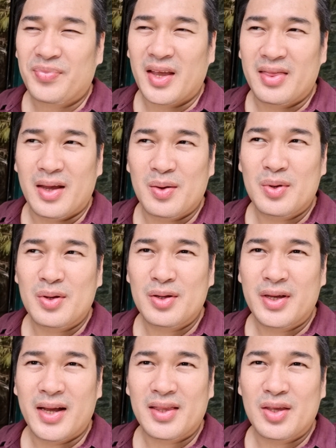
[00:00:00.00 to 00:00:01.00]
they will
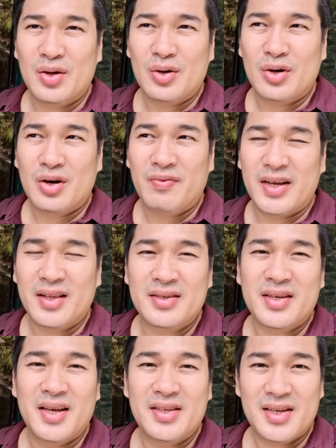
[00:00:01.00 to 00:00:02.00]
get your vital
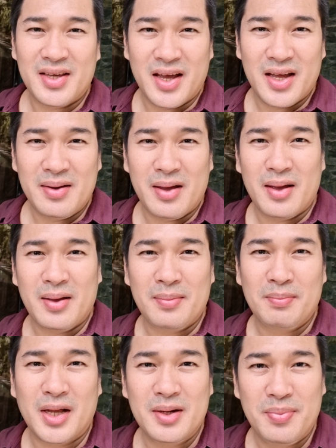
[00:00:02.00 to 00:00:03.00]
signs again,
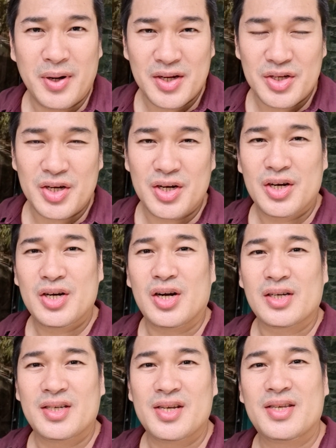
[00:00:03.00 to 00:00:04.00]
blood pressure,
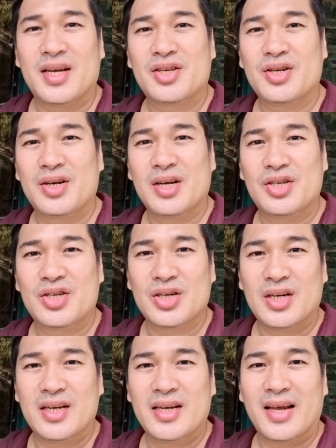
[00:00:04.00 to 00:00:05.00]
oxygen
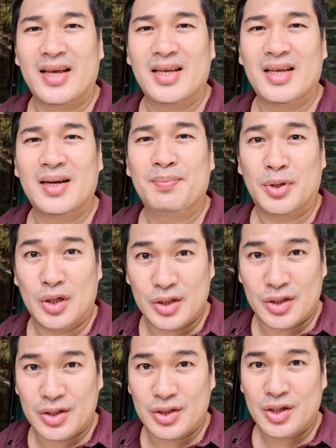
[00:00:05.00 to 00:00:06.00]
saturation, and
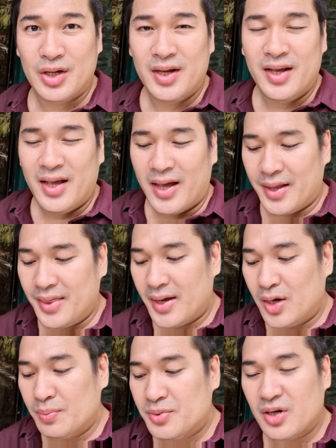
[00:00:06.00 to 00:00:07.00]
pulse, and
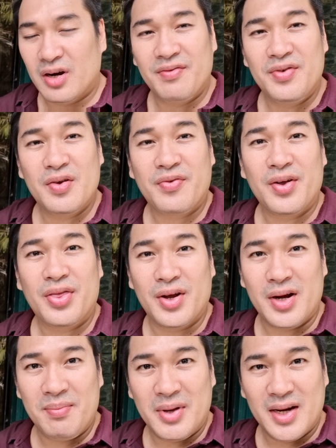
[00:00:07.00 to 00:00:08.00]
then observe you for
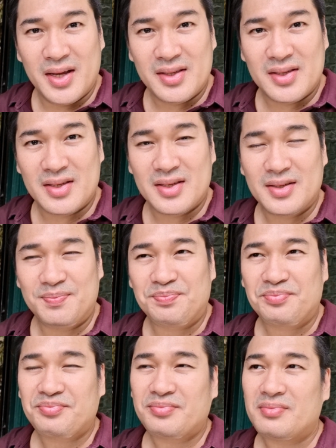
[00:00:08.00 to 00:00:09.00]
30 minutes.
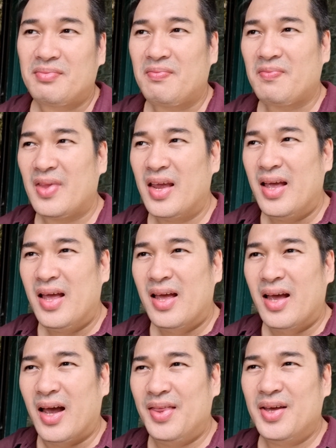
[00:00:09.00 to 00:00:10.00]

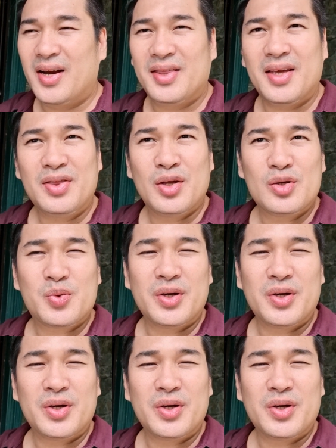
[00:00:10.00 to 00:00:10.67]
And then I think those were